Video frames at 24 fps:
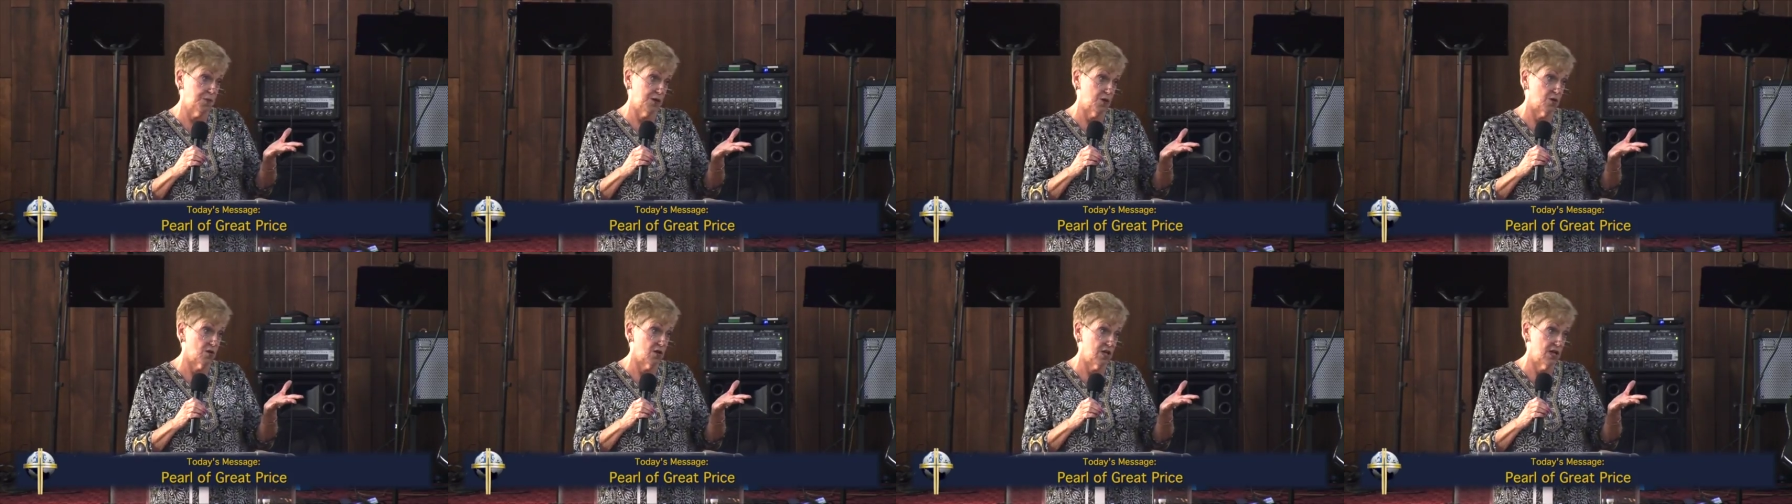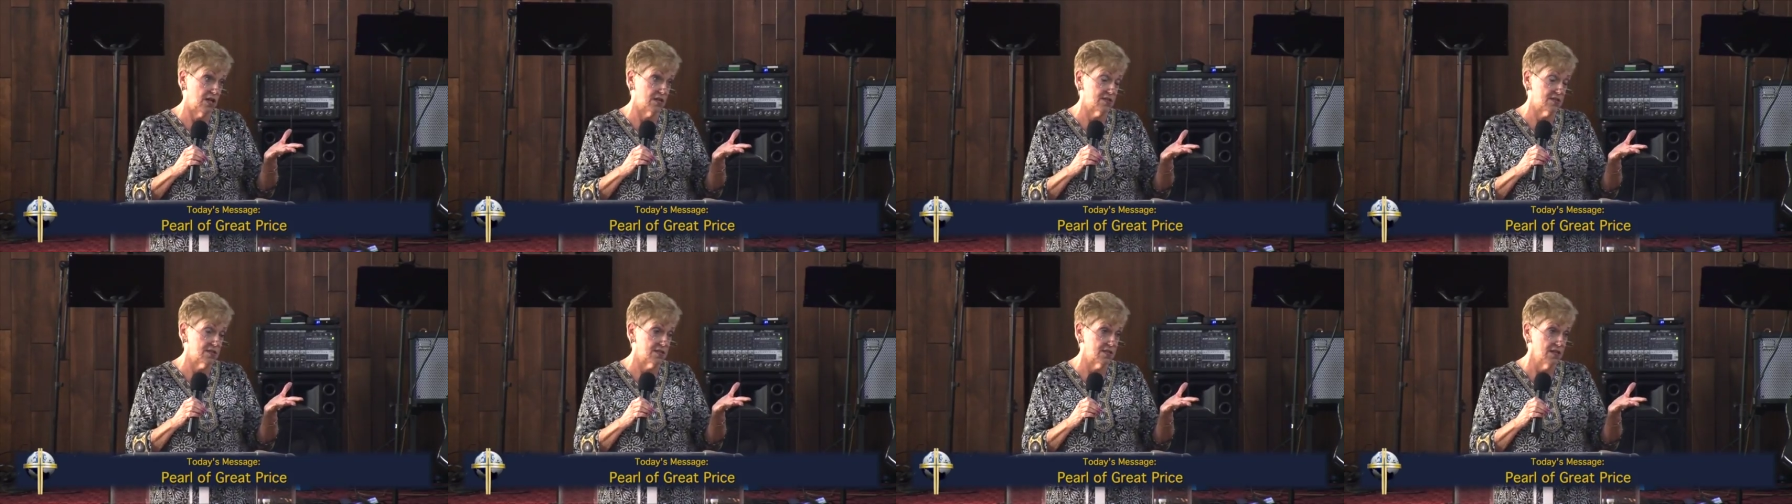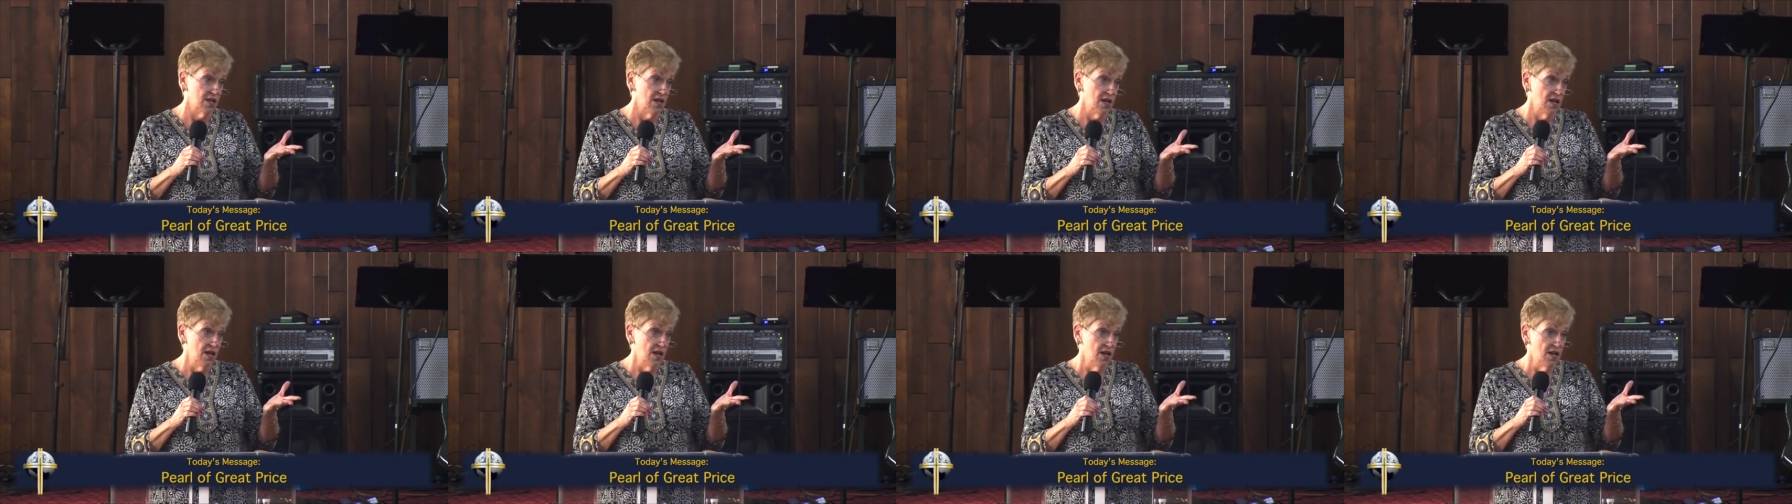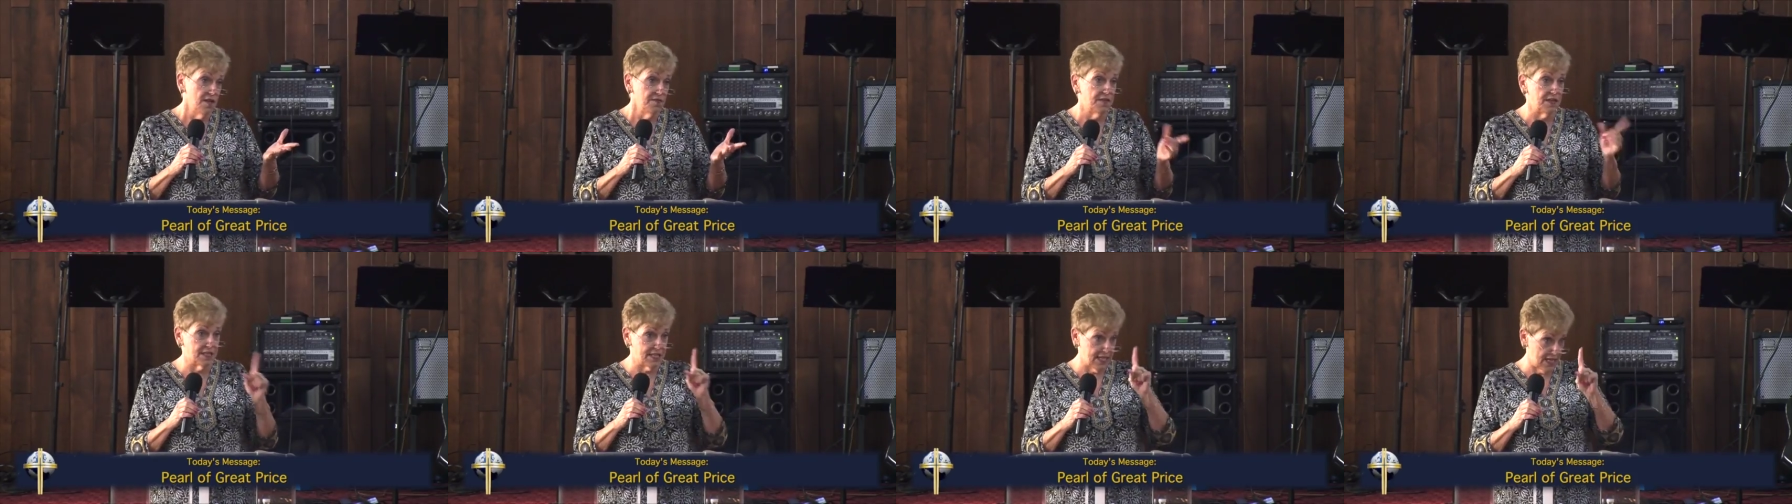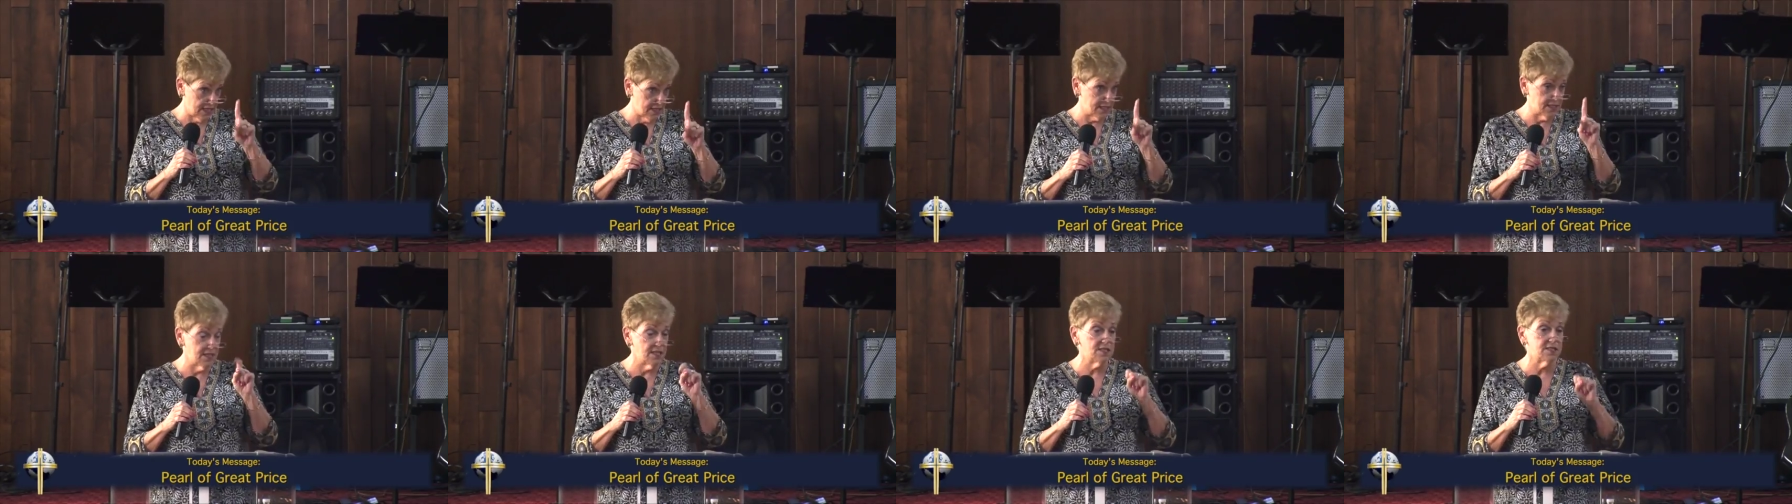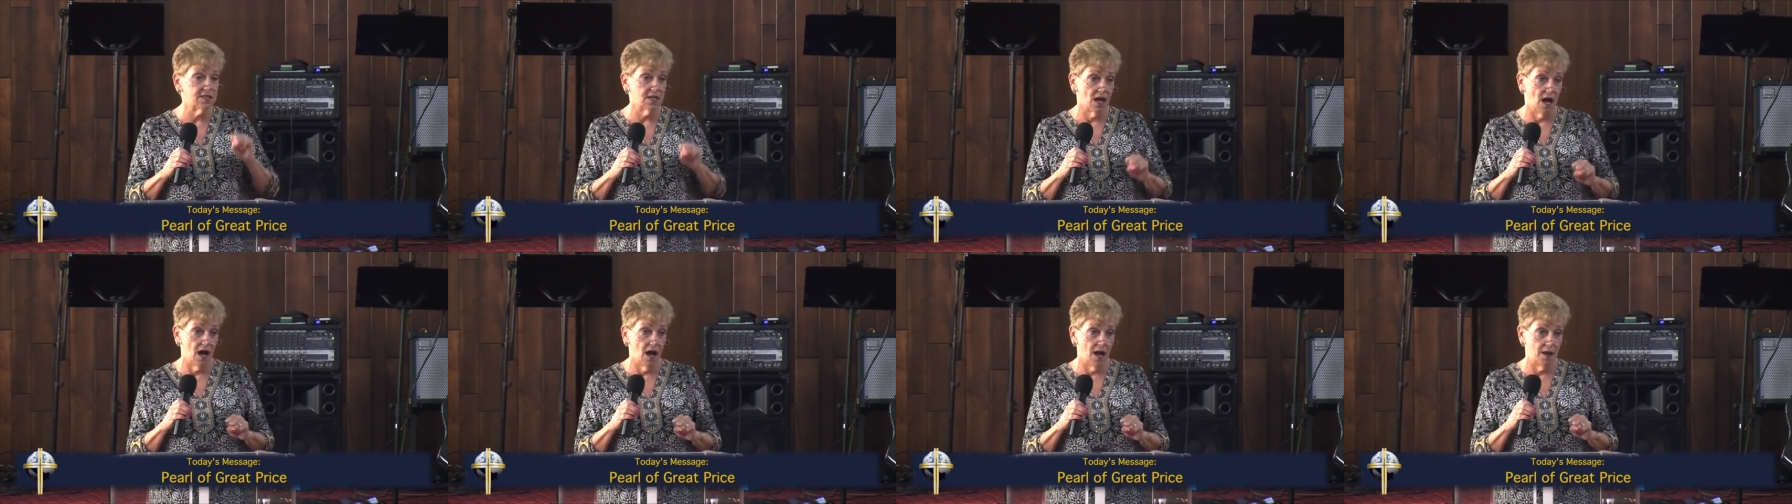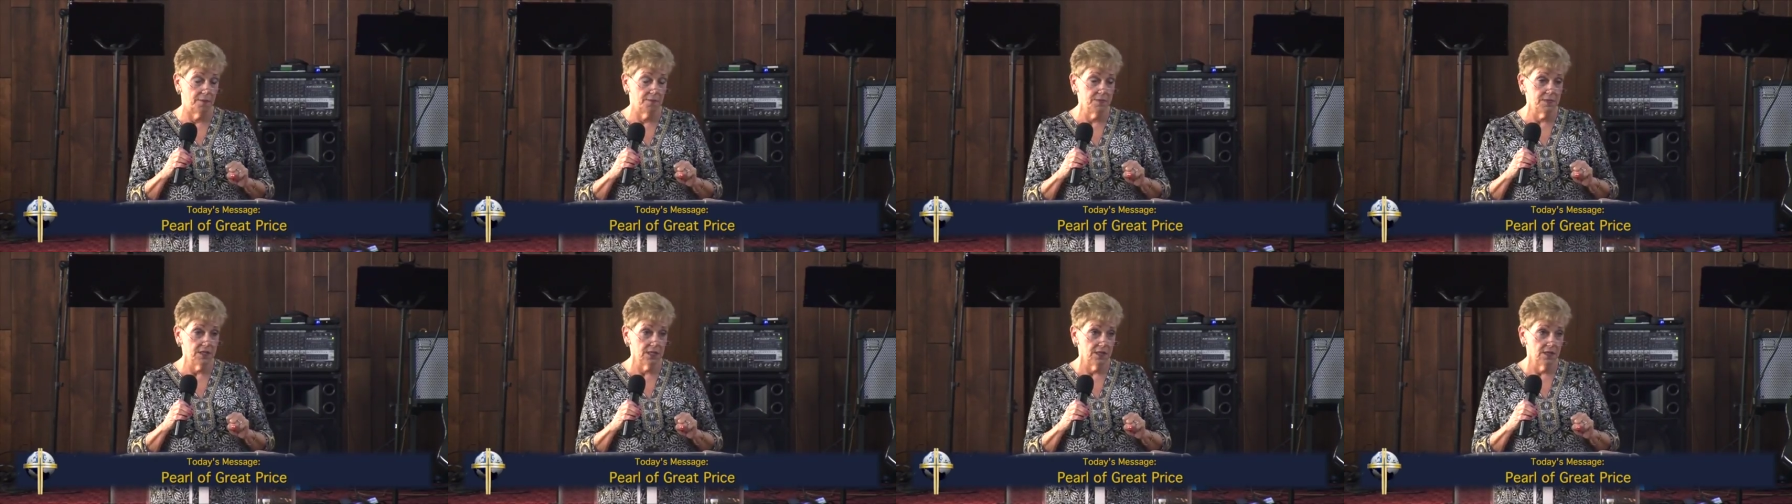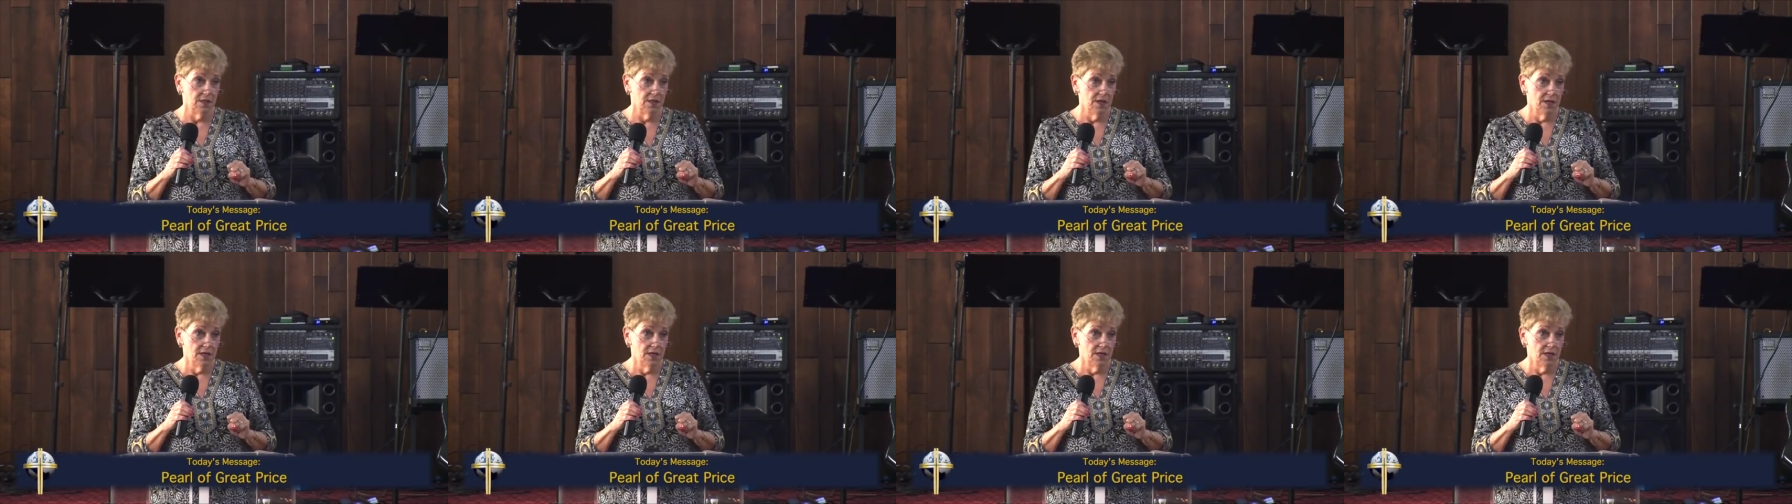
periods, the test is timed.